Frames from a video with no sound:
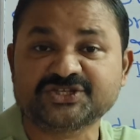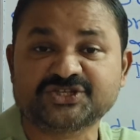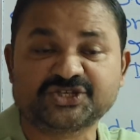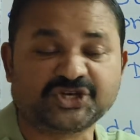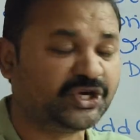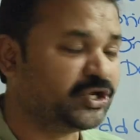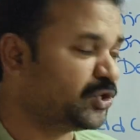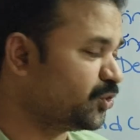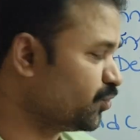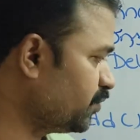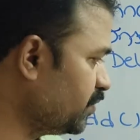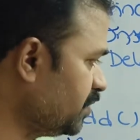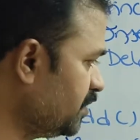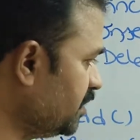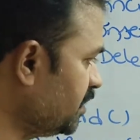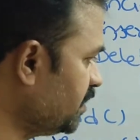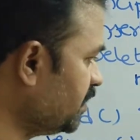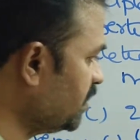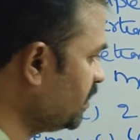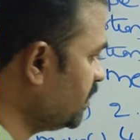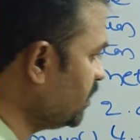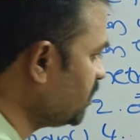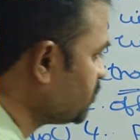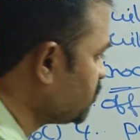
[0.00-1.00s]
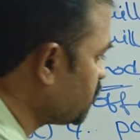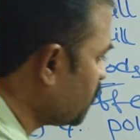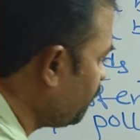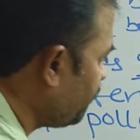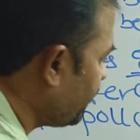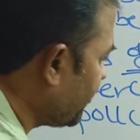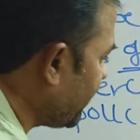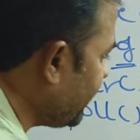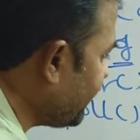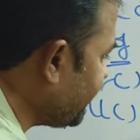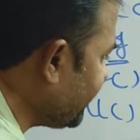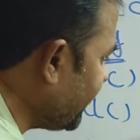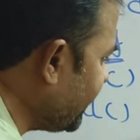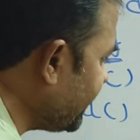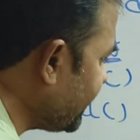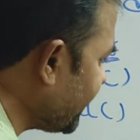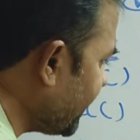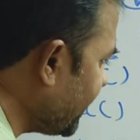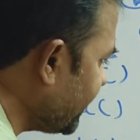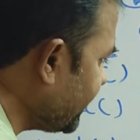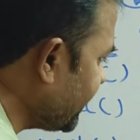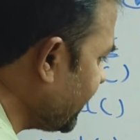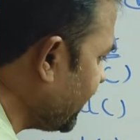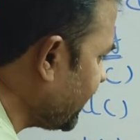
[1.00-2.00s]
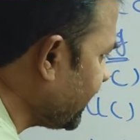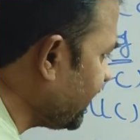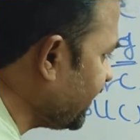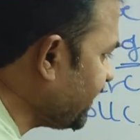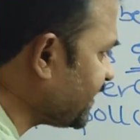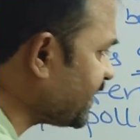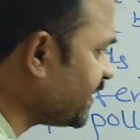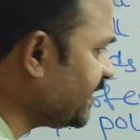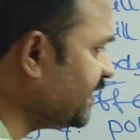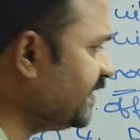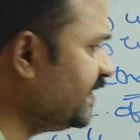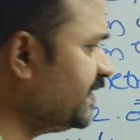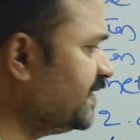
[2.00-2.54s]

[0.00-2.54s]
0. So front and rear are at